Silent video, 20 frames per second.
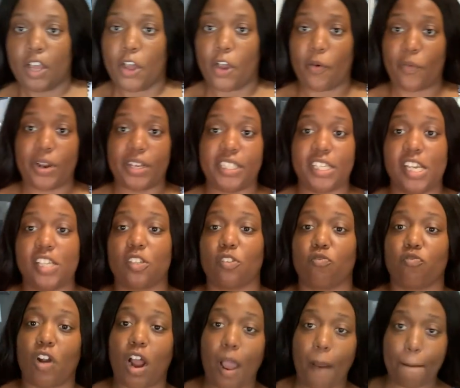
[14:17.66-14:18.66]
All right, she has a
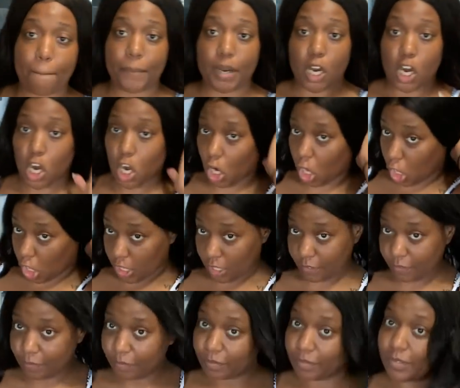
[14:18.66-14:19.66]
romper.
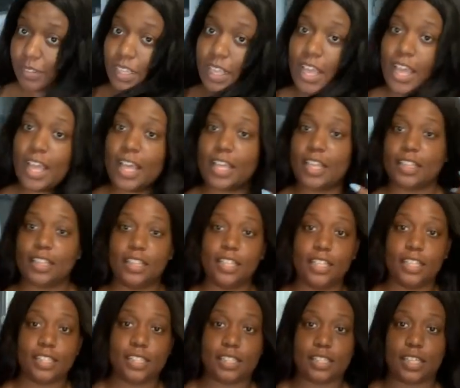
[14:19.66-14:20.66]

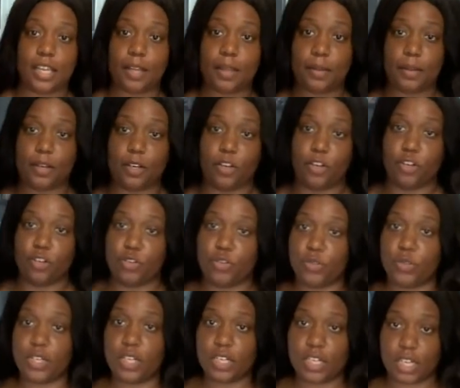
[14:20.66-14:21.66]
This
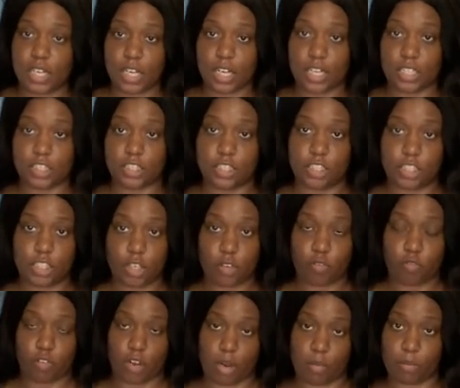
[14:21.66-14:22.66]
nude colored
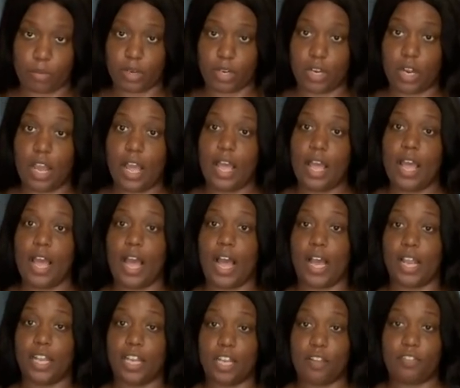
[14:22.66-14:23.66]
romper.
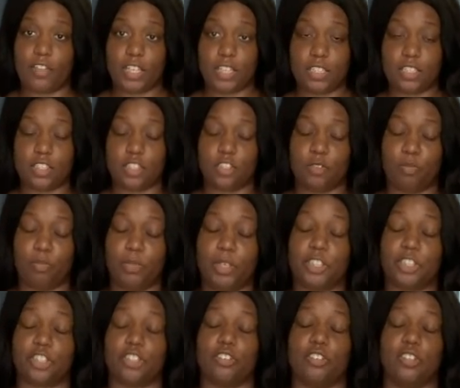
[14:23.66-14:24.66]
I love it,
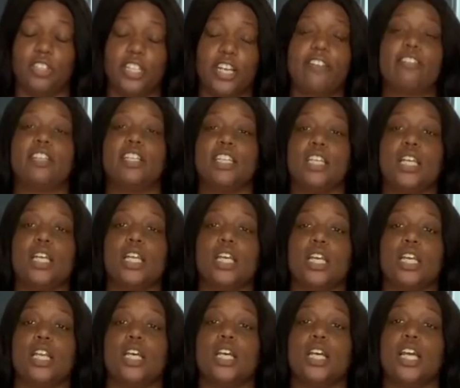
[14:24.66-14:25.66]
but your girl definitely
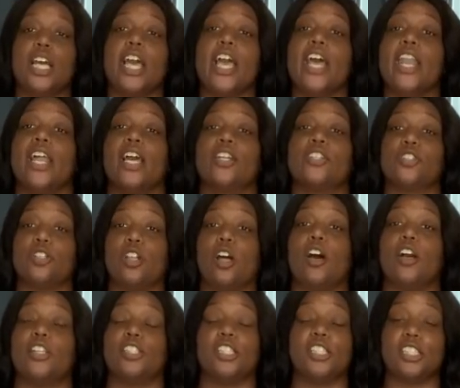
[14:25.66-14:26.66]
needed an extra
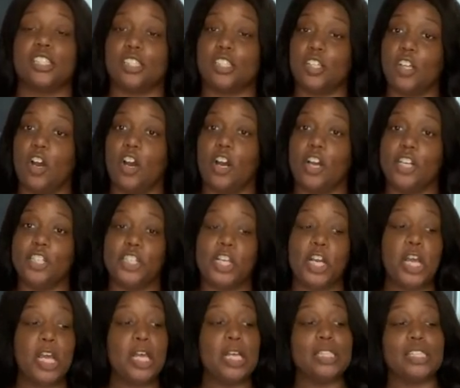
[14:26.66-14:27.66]
large. This is a large.
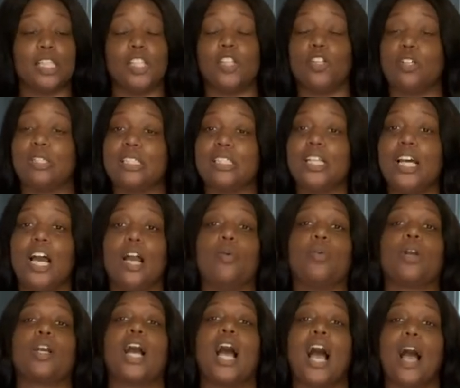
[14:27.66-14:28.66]
It's a little snug.
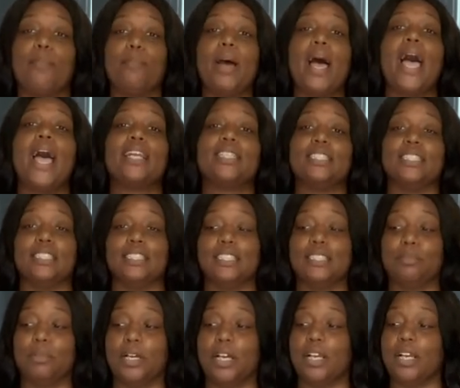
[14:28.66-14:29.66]
We're compact in
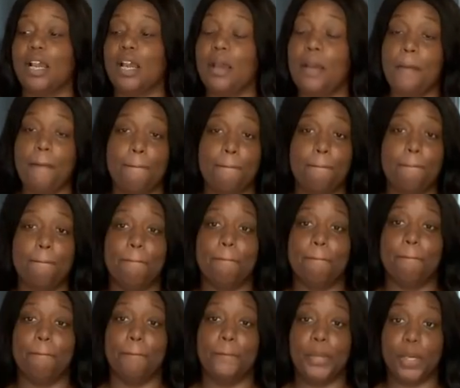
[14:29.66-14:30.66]
this mug.
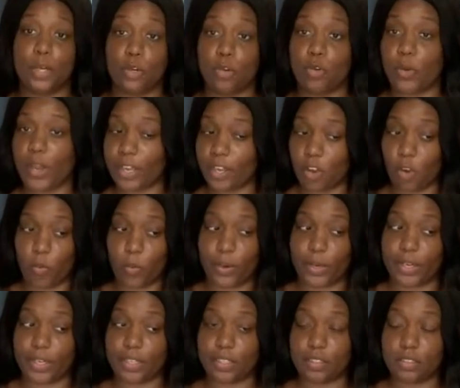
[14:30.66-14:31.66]
But who ain't gonna wear
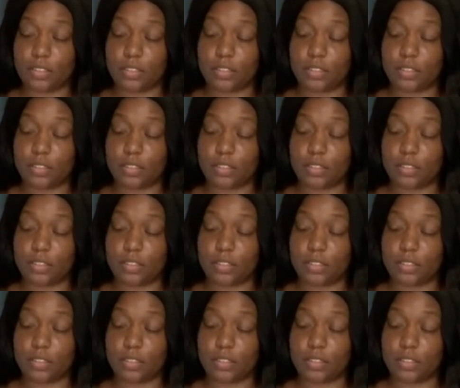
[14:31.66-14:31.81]
it?